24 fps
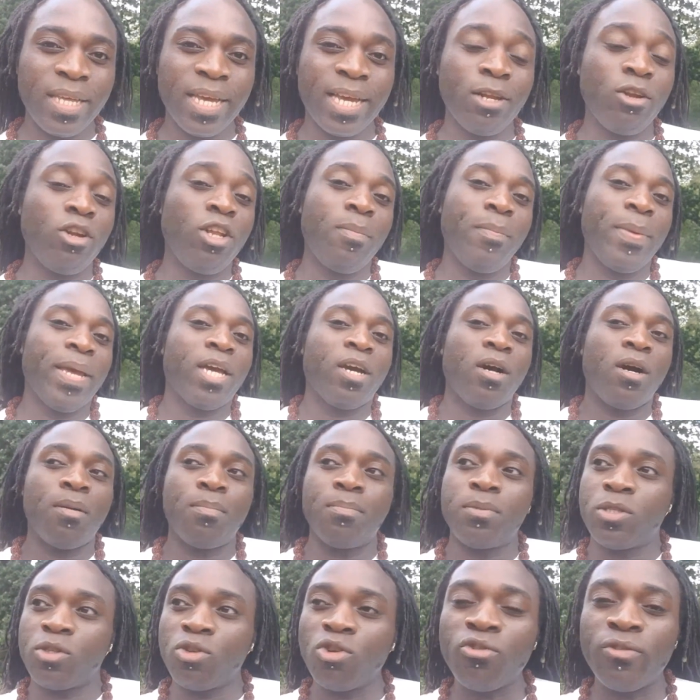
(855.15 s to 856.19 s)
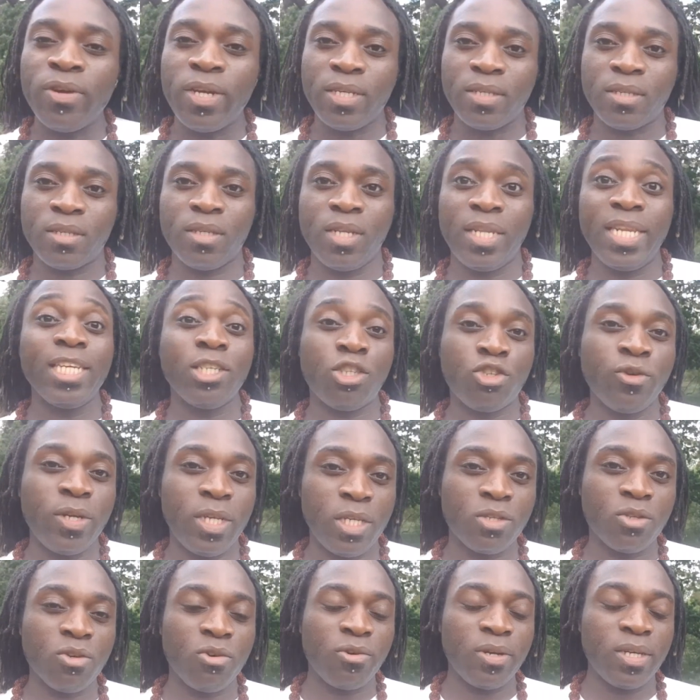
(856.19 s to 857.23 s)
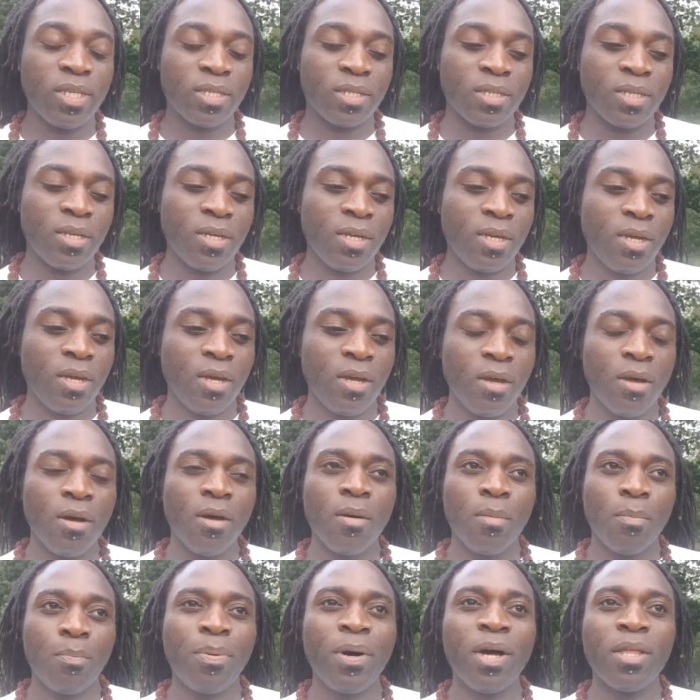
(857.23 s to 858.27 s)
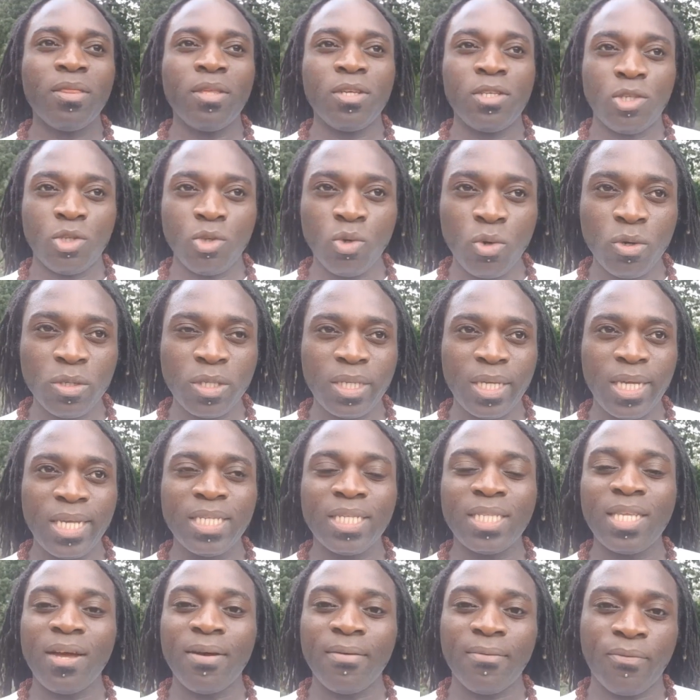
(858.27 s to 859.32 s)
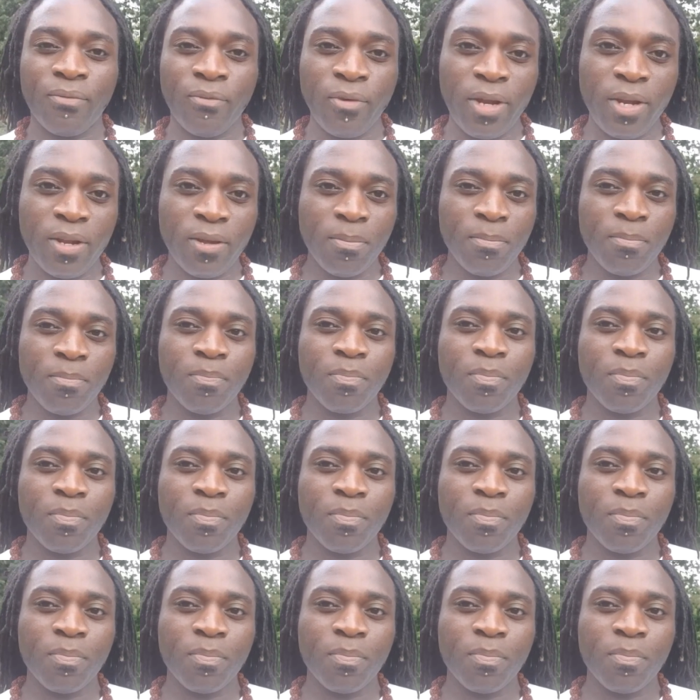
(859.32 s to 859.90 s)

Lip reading: It can only make up stories, literally stories. But the source is that freedom.